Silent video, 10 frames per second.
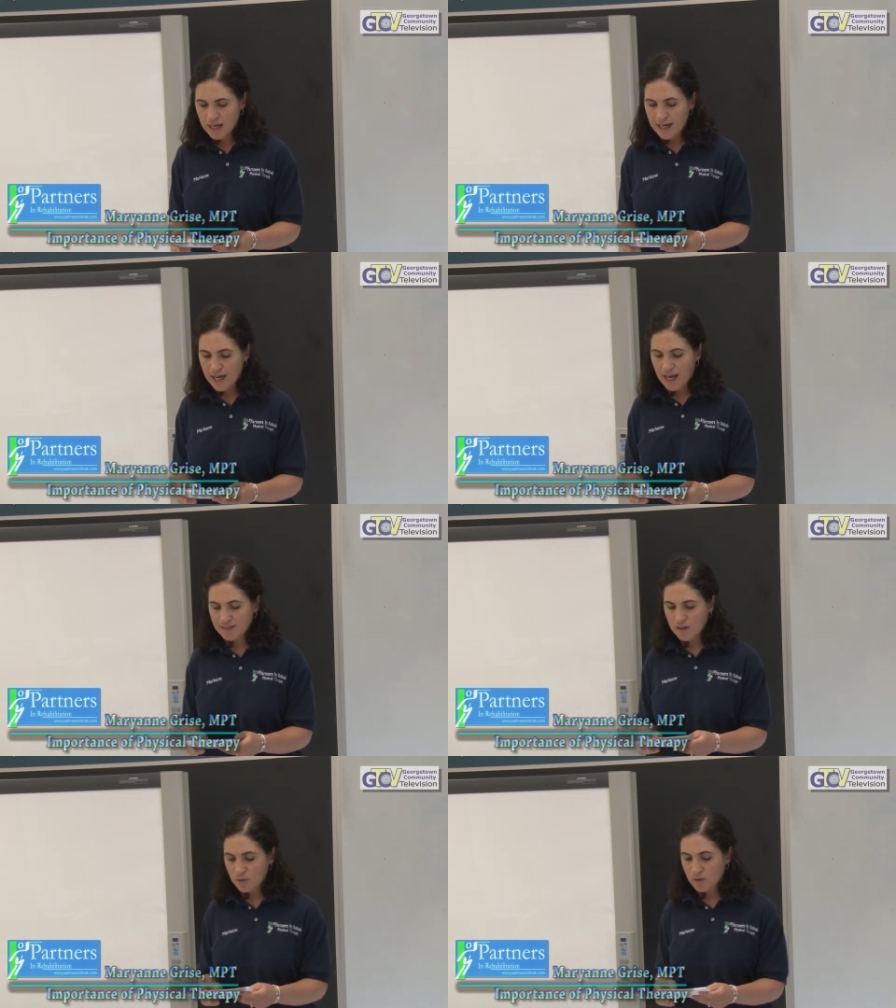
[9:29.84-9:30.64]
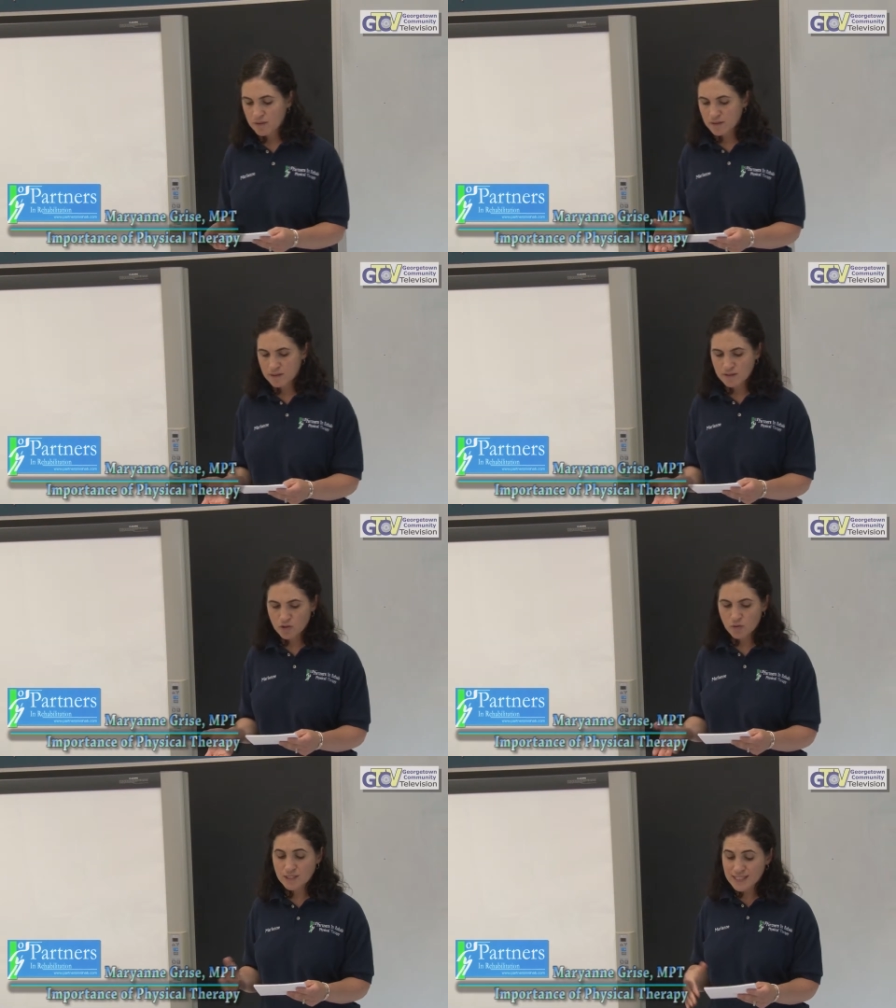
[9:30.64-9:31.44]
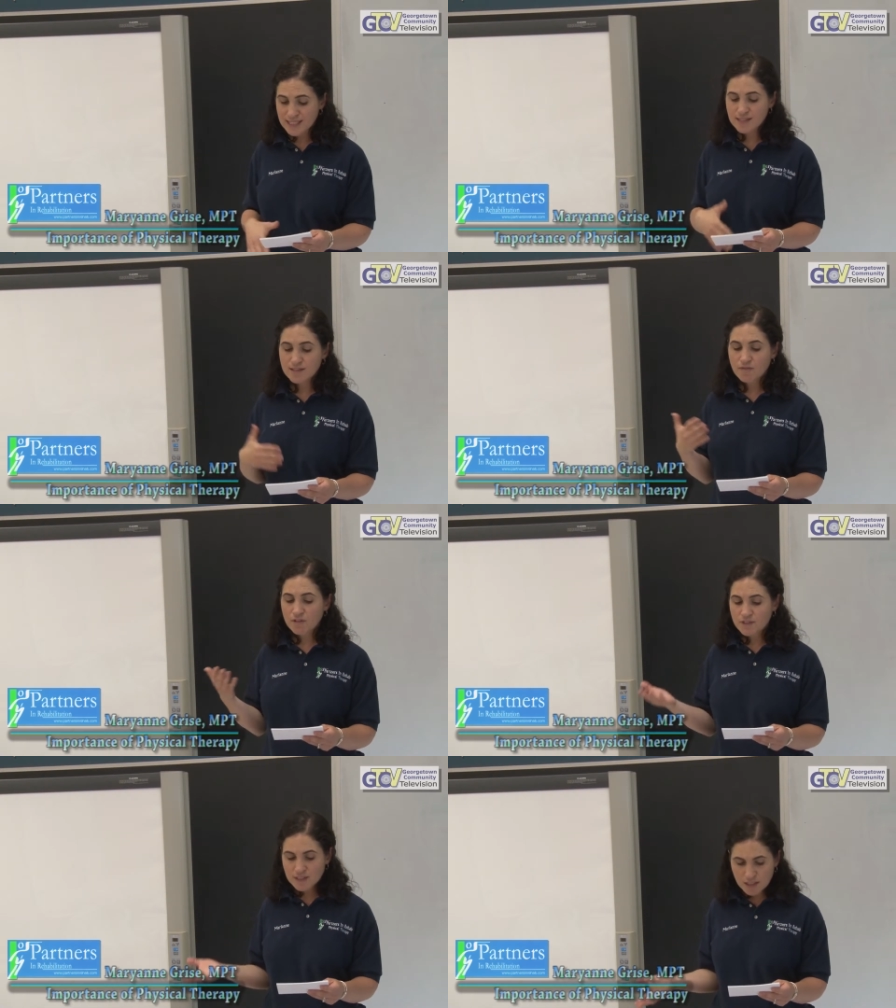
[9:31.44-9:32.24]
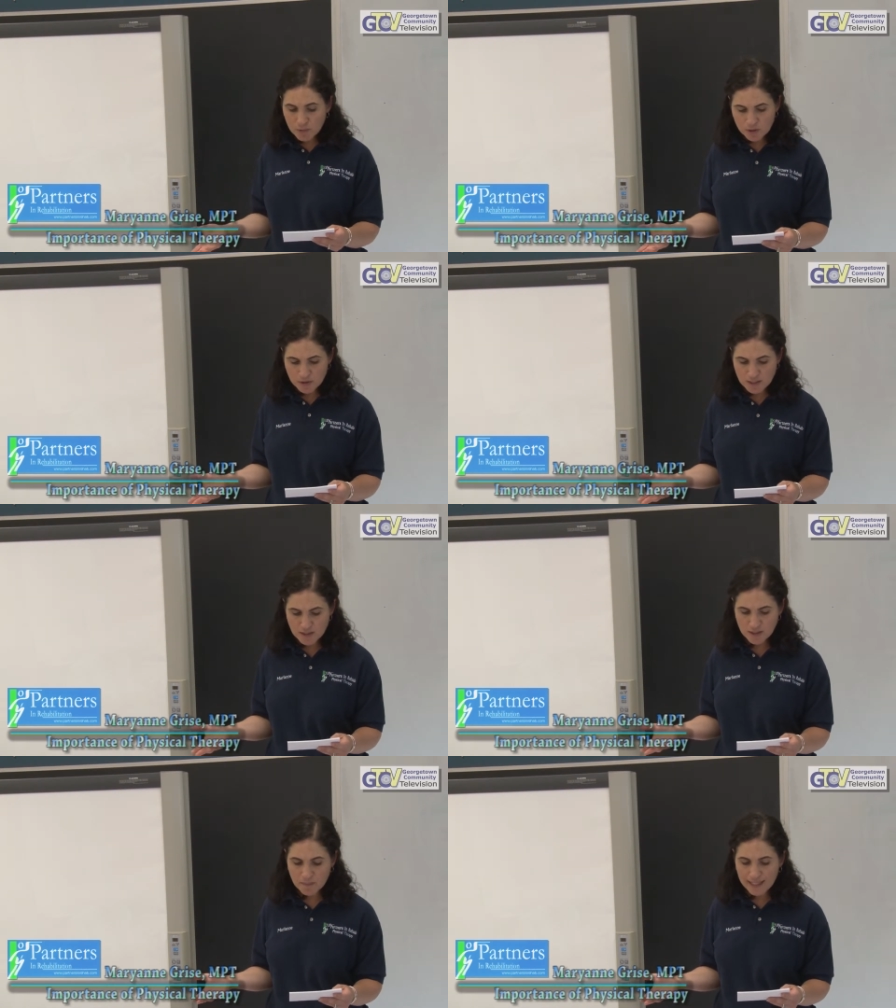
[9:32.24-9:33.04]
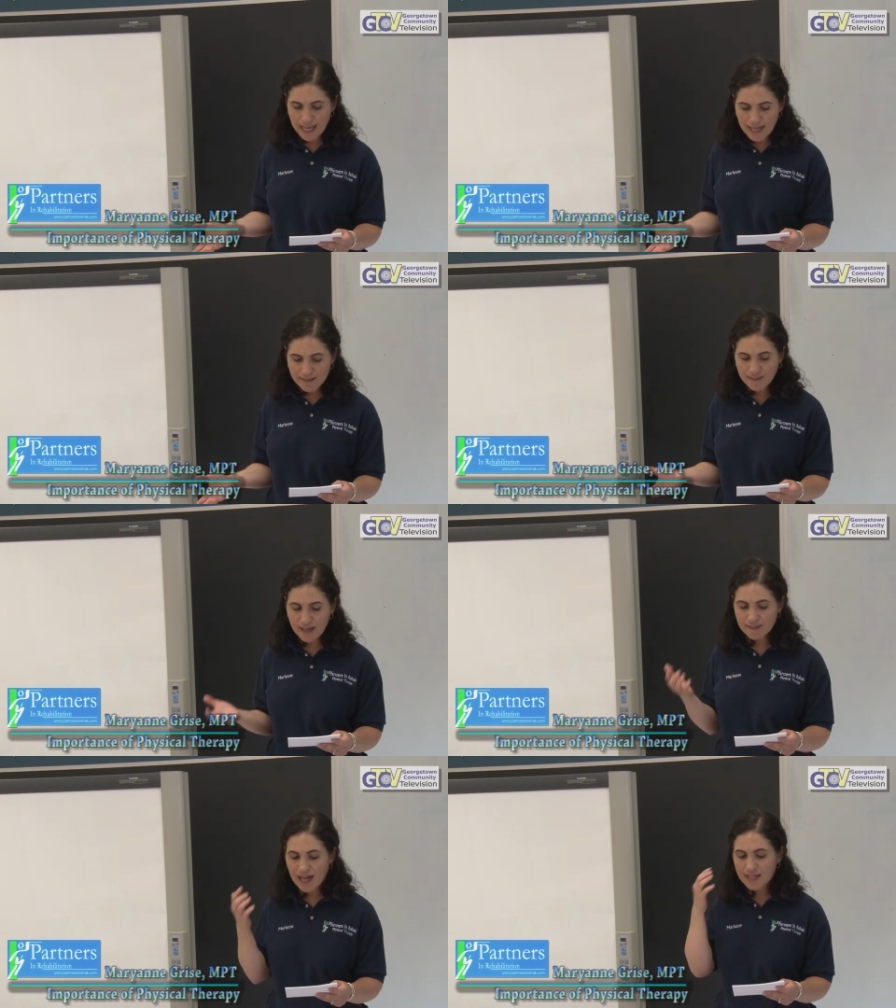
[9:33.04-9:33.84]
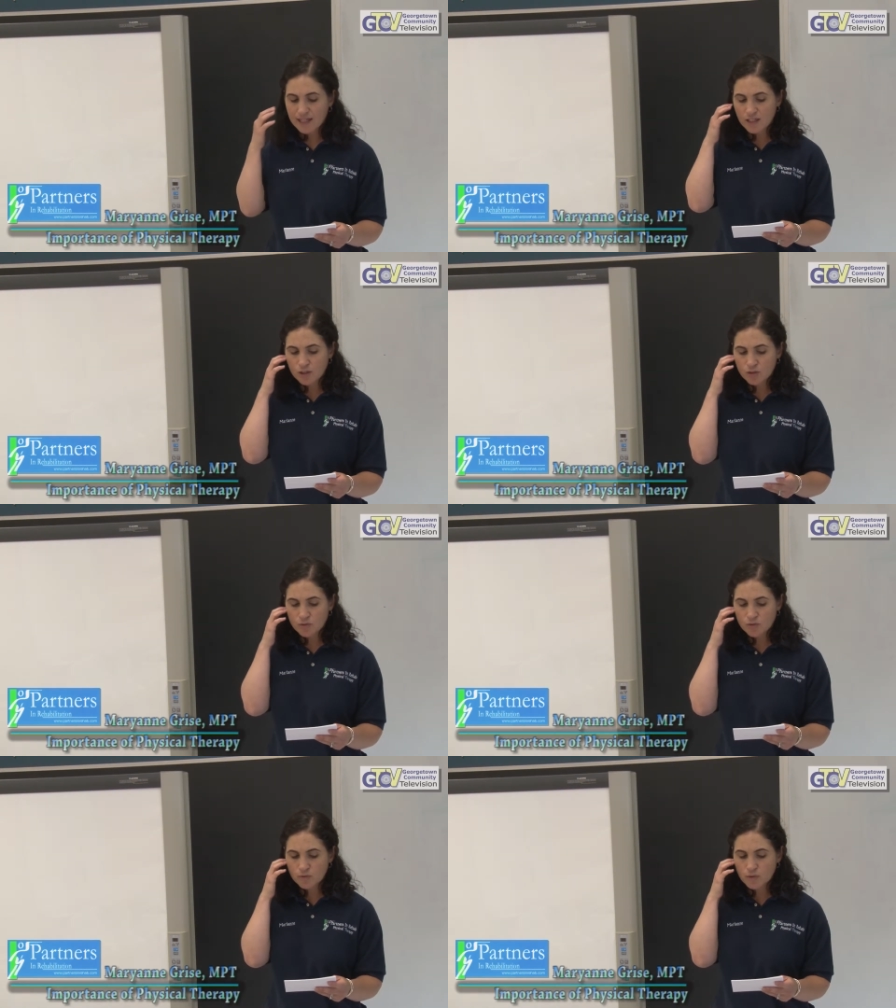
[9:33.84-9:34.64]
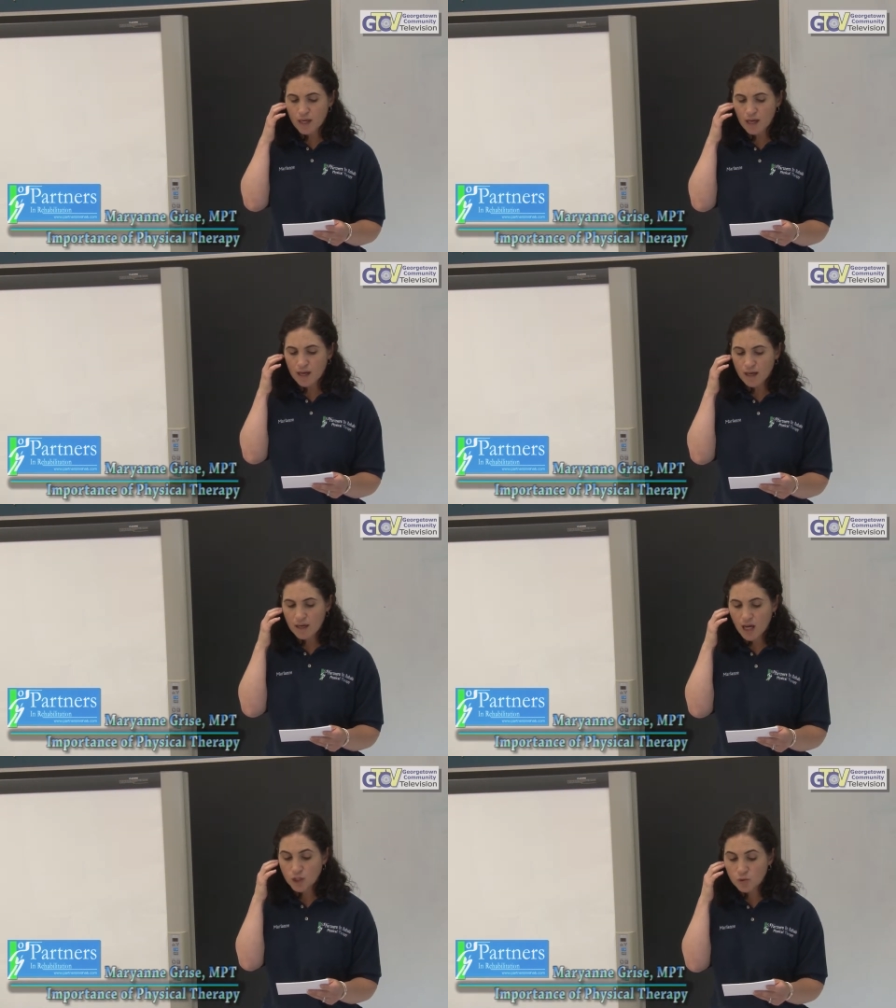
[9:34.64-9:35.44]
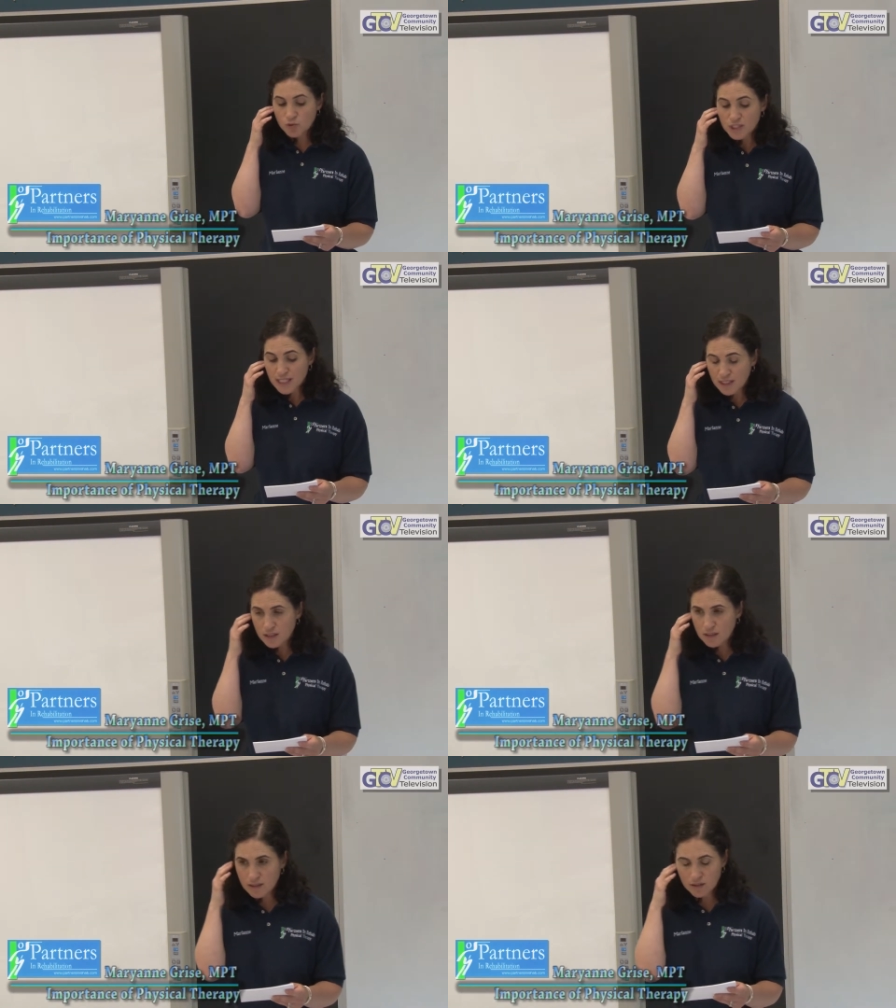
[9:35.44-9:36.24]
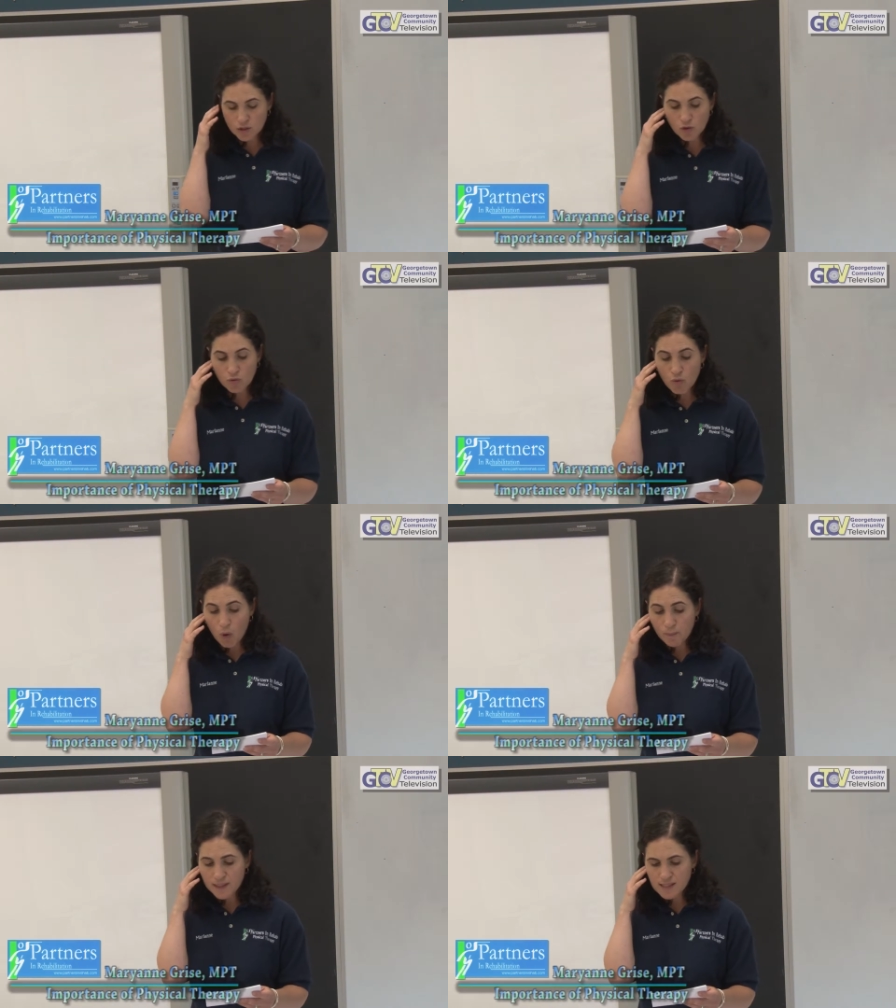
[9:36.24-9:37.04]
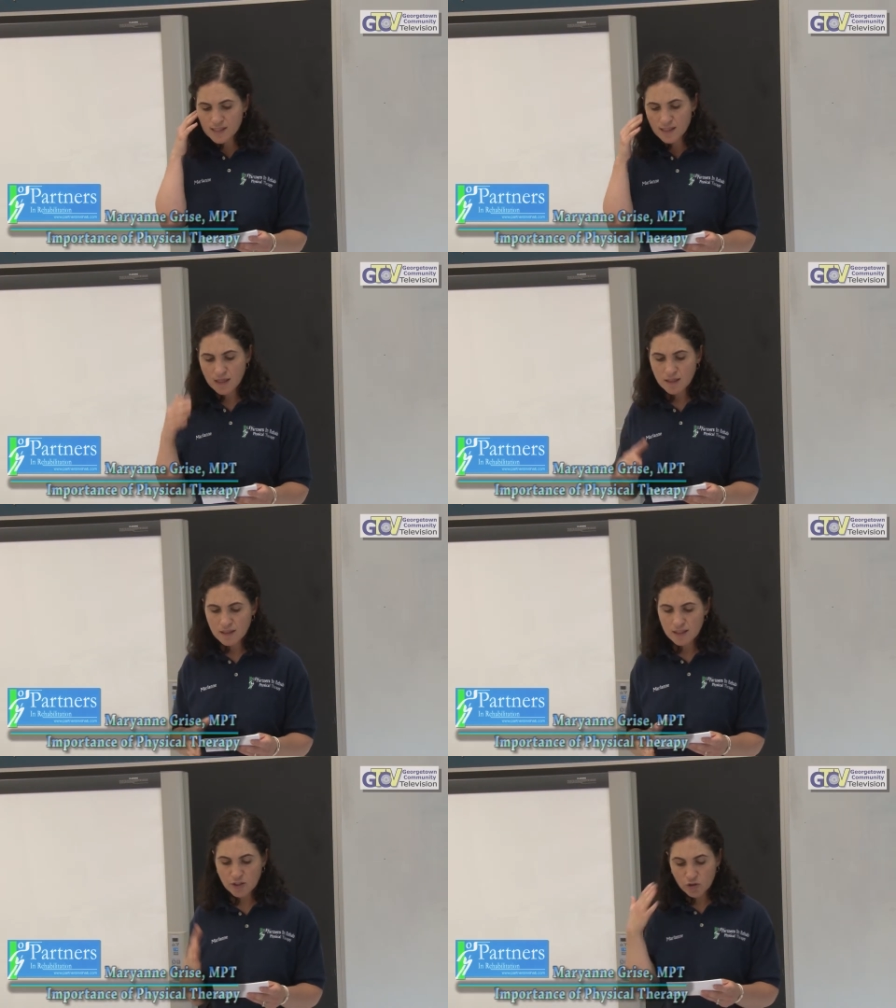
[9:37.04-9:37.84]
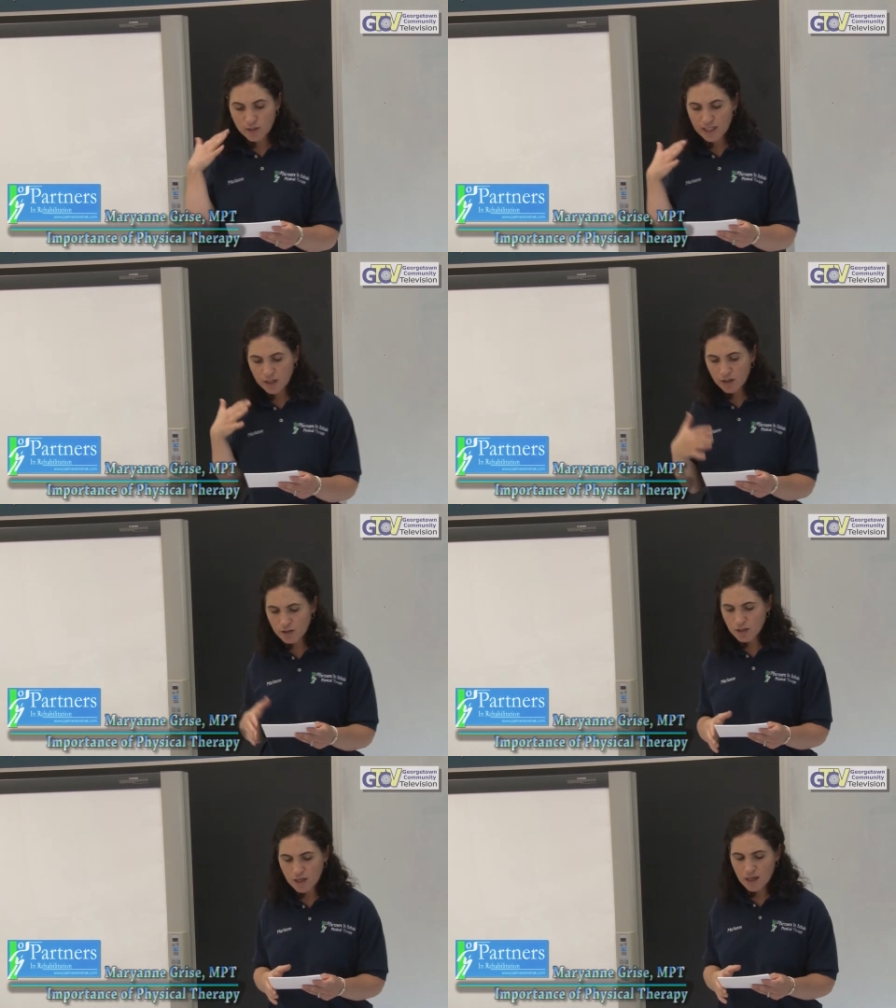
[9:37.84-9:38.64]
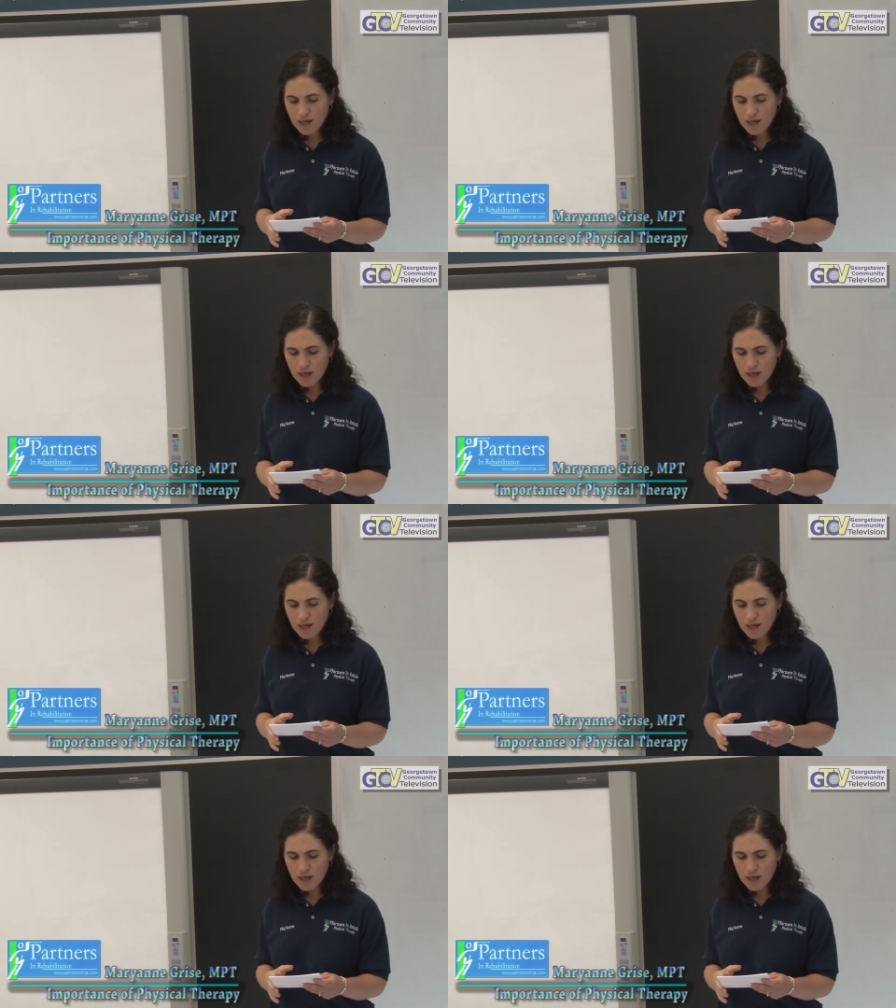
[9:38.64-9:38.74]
and I think, so diseases of the vestibular system, again, that, that can include uh, acoustic neuromas in your ear,